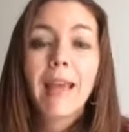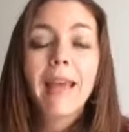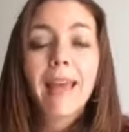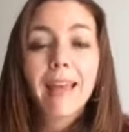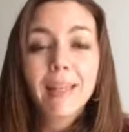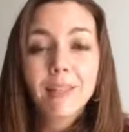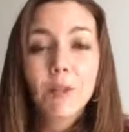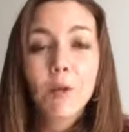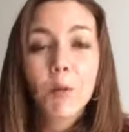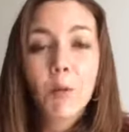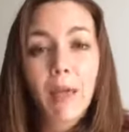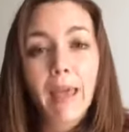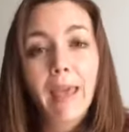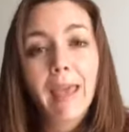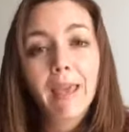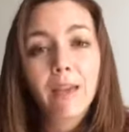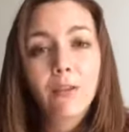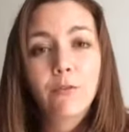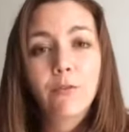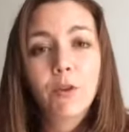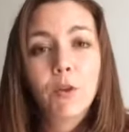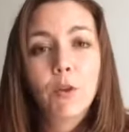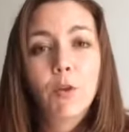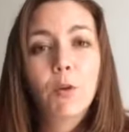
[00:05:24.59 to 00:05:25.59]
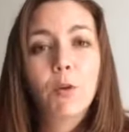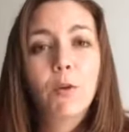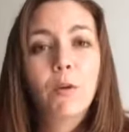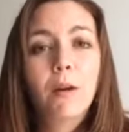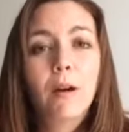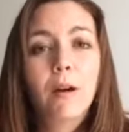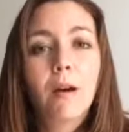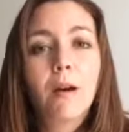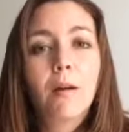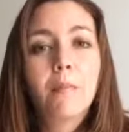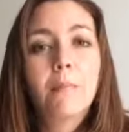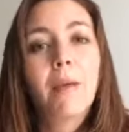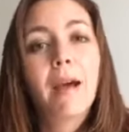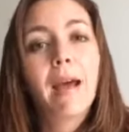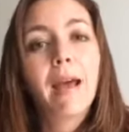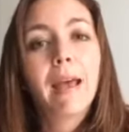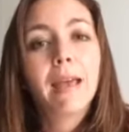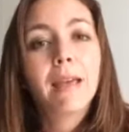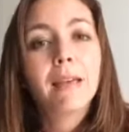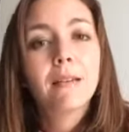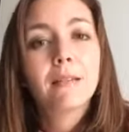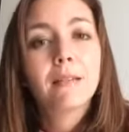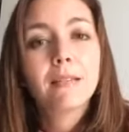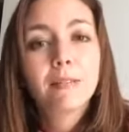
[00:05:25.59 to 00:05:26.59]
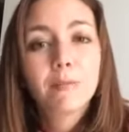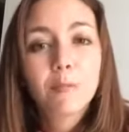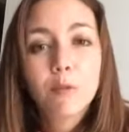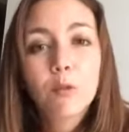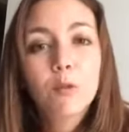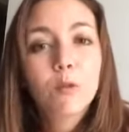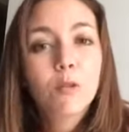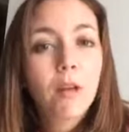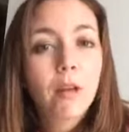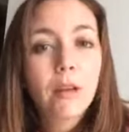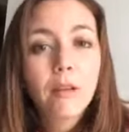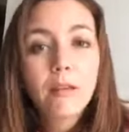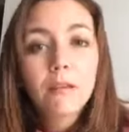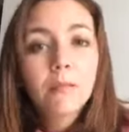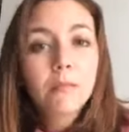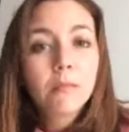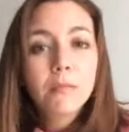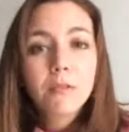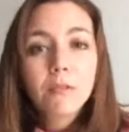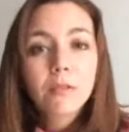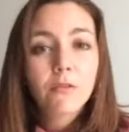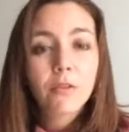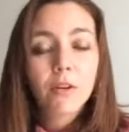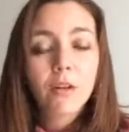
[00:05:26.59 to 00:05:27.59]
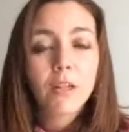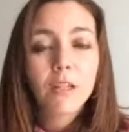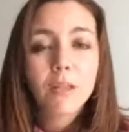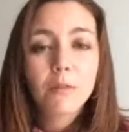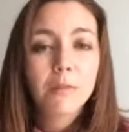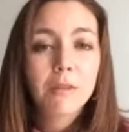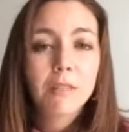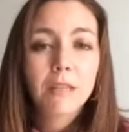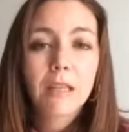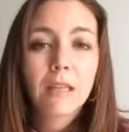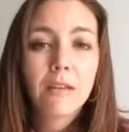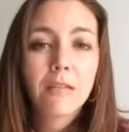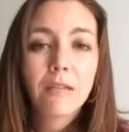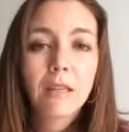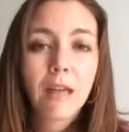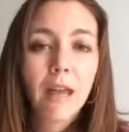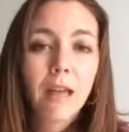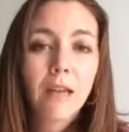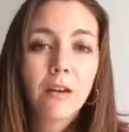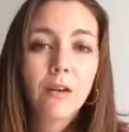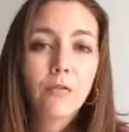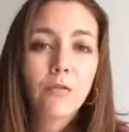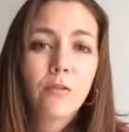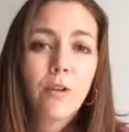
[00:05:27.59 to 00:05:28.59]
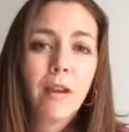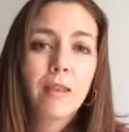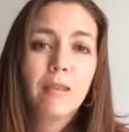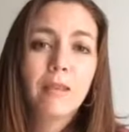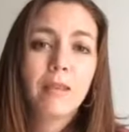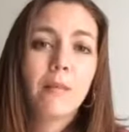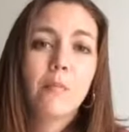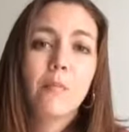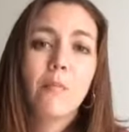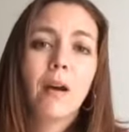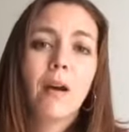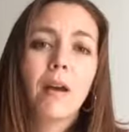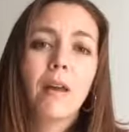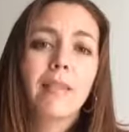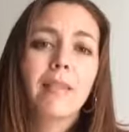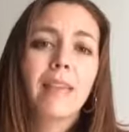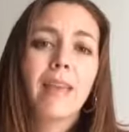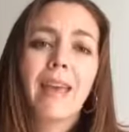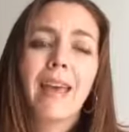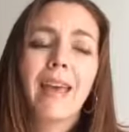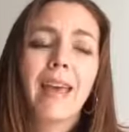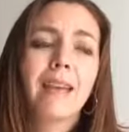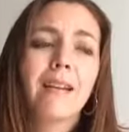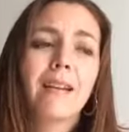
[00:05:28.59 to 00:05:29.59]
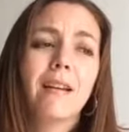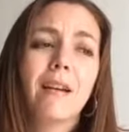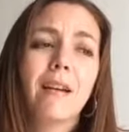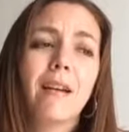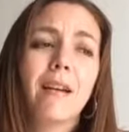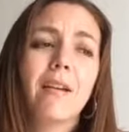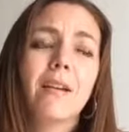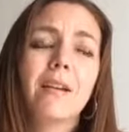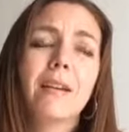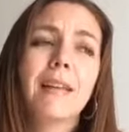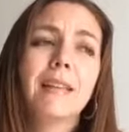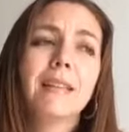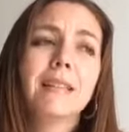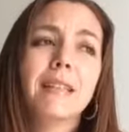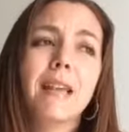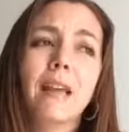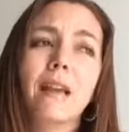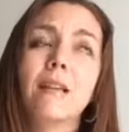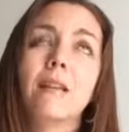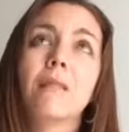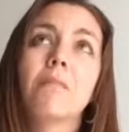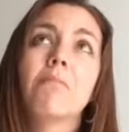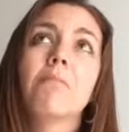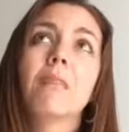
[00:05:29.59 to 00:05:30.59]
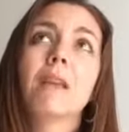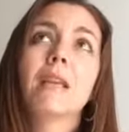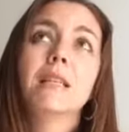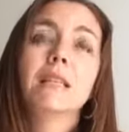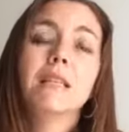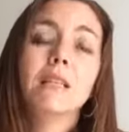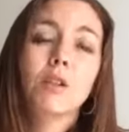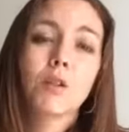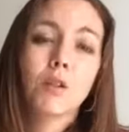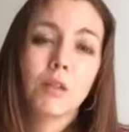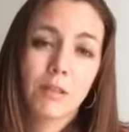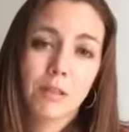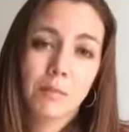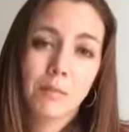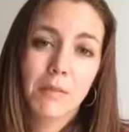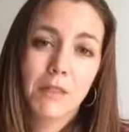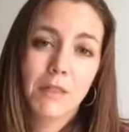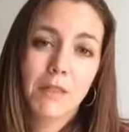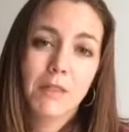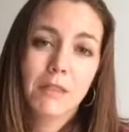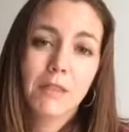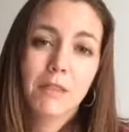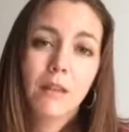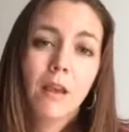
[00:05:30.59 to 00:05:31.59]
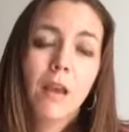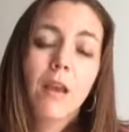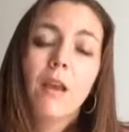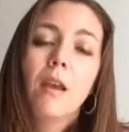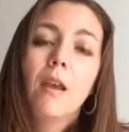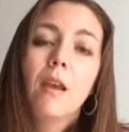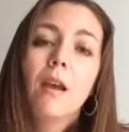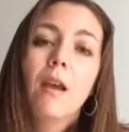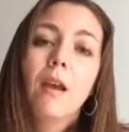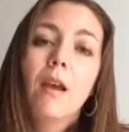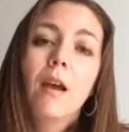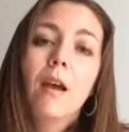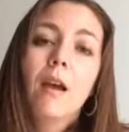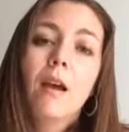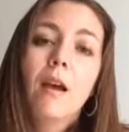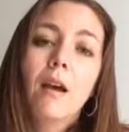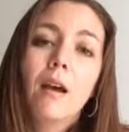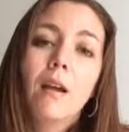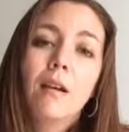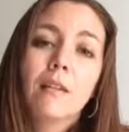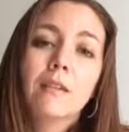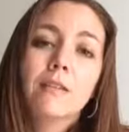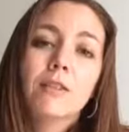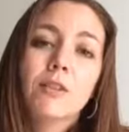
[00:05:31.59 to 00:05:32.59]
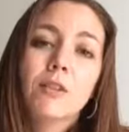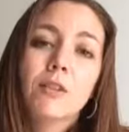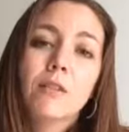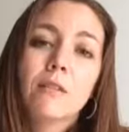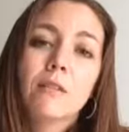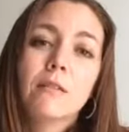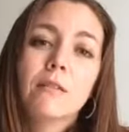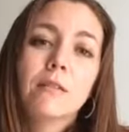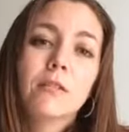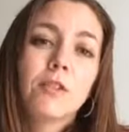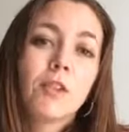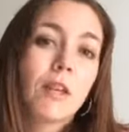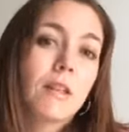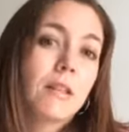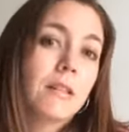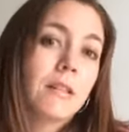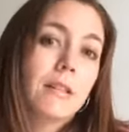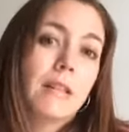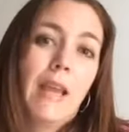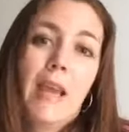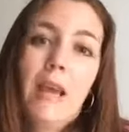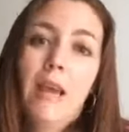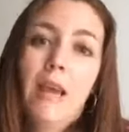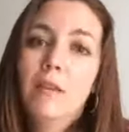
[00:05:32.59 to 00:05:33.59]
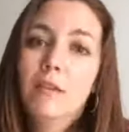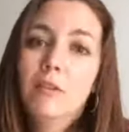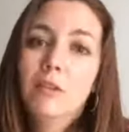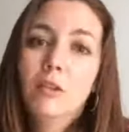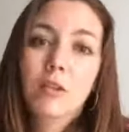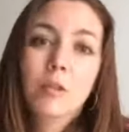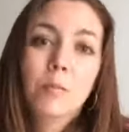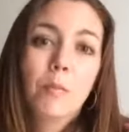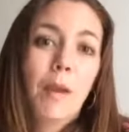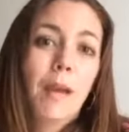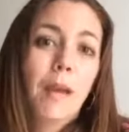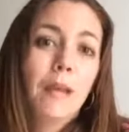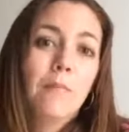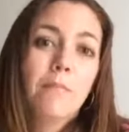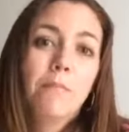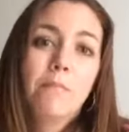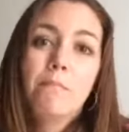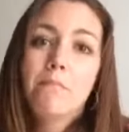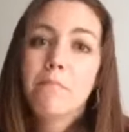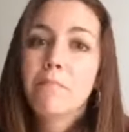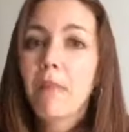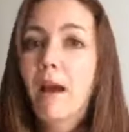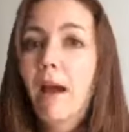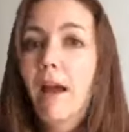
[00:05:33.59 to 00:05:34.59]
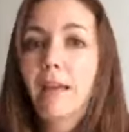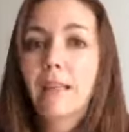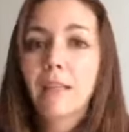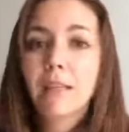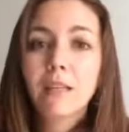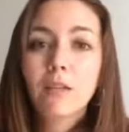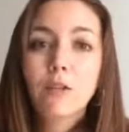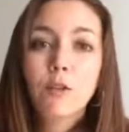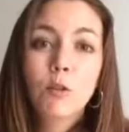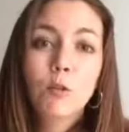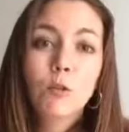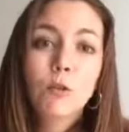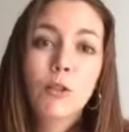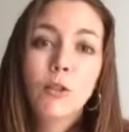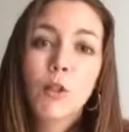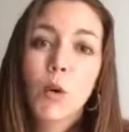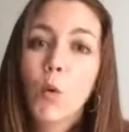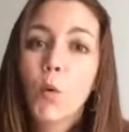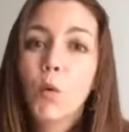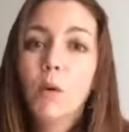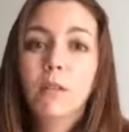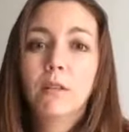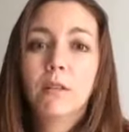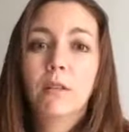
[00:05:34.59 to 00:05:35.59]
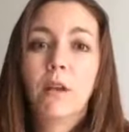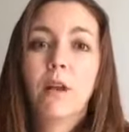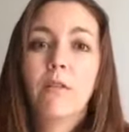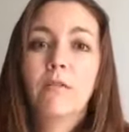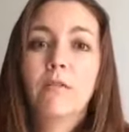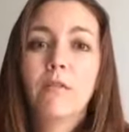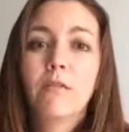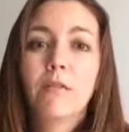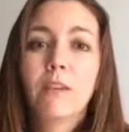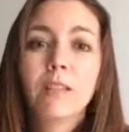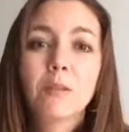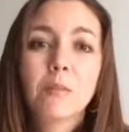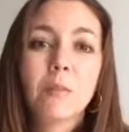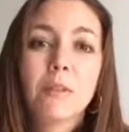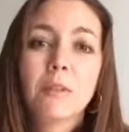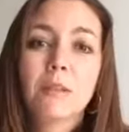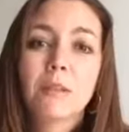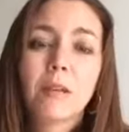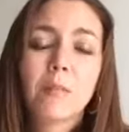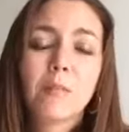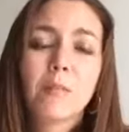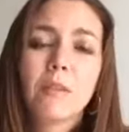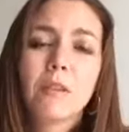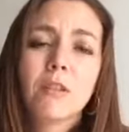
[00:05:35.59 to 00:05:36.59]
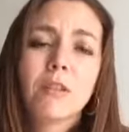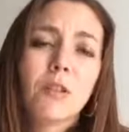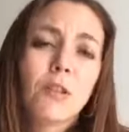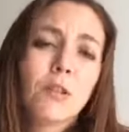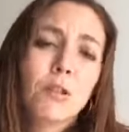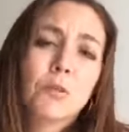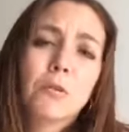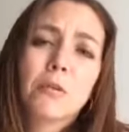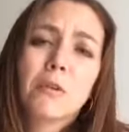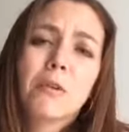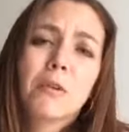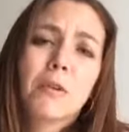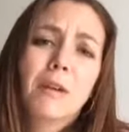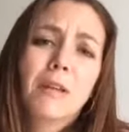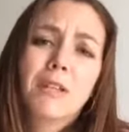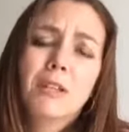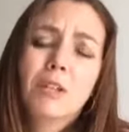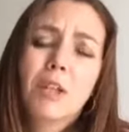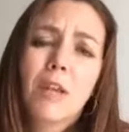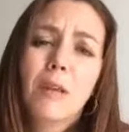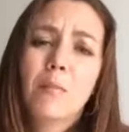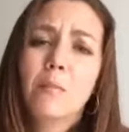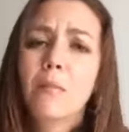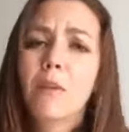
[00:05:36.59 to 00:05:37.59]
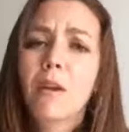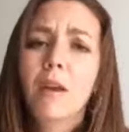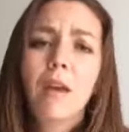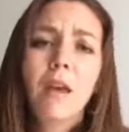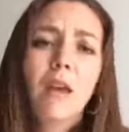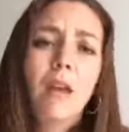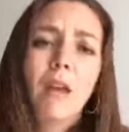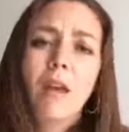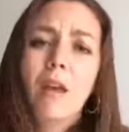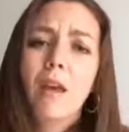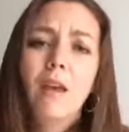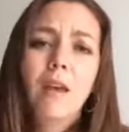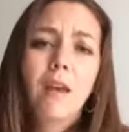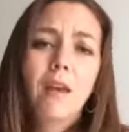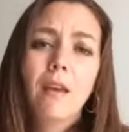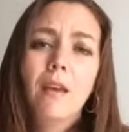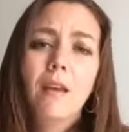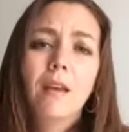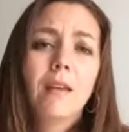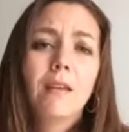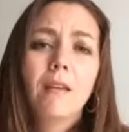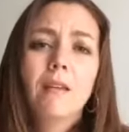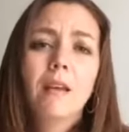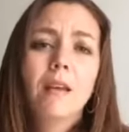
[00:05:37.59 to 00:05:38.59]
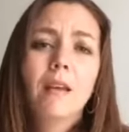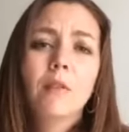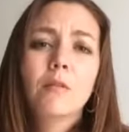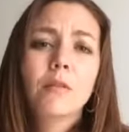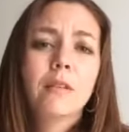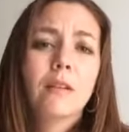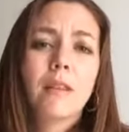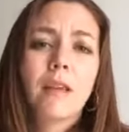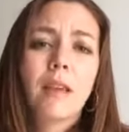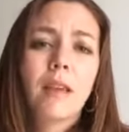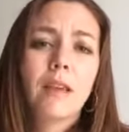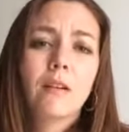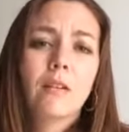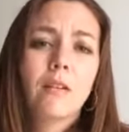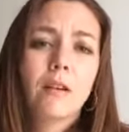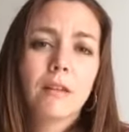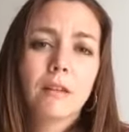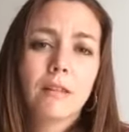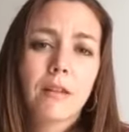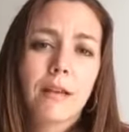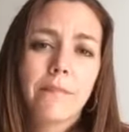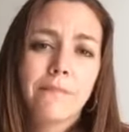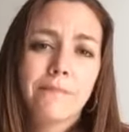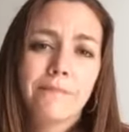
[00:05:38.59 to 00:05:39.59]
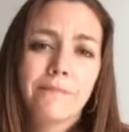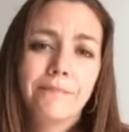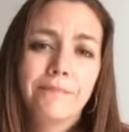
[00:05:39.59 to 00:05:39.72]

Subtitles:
It's okay if you buy some used items for Christmas gifts. I had a friend that had her kids had an amazing Christmas just by buying used toys off the Facebook site, but the toys were in great shape and they had a great time.